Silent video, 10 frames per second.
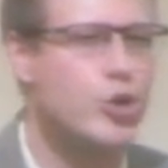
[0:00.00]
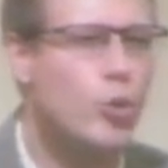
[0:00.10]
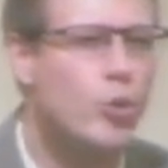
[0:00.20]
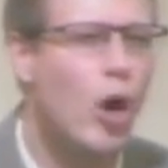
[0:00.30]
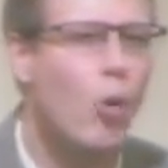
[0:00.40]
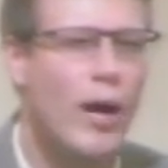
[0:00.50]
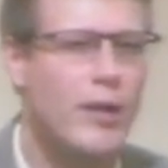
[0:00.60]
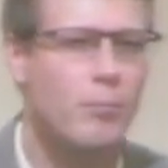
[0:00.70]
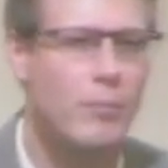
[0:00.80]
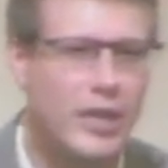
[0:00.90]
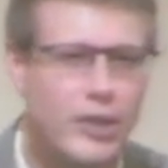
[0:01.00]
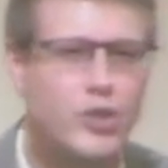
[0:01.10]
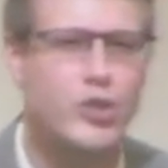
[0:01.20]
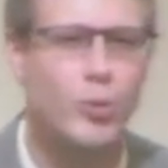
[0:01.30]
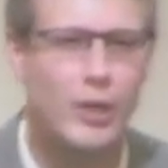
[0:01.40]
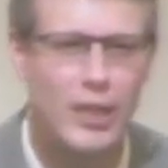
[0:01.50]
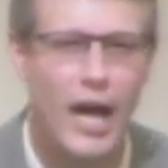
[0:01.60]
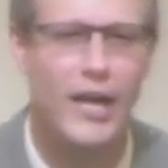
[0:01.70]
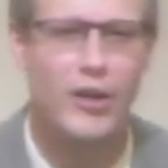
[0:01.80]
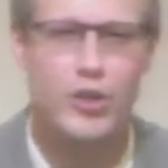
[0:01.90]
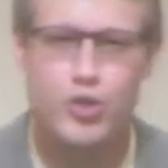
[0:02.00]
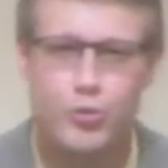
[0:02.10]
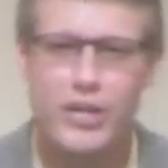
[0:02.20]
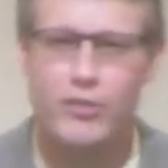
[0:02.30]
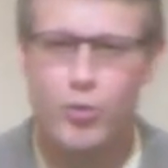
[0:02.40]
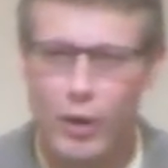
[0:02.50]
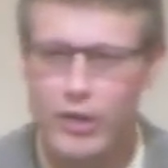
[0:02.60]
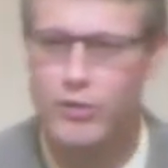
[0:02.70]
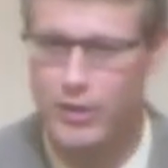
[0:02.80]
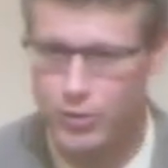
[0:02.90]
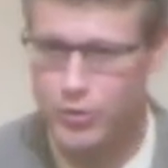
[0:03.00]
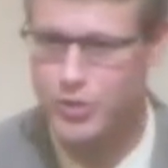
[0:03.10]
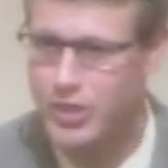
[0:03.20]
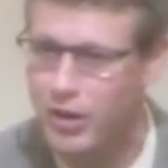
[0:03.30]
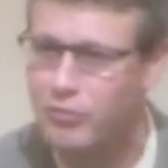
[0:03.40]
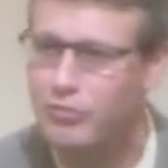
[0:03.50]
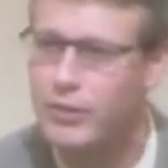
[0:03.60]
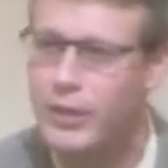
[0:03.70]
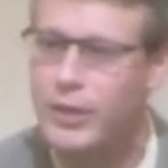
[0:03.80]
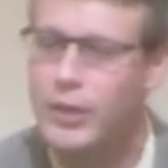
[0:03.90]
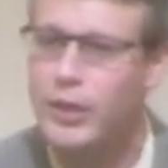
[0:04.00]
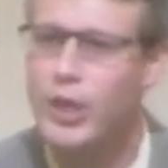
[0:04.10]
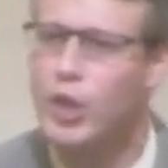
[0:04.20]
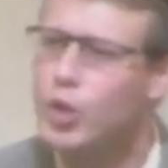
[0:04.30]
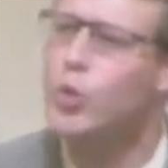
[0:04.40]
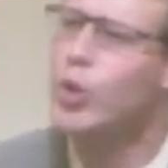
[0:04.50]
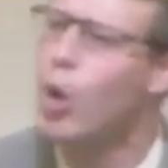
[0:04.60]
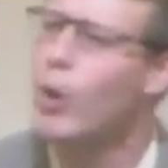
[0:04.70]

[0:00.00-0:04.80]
know what it means to rely on a strength greater than yourself. You know what it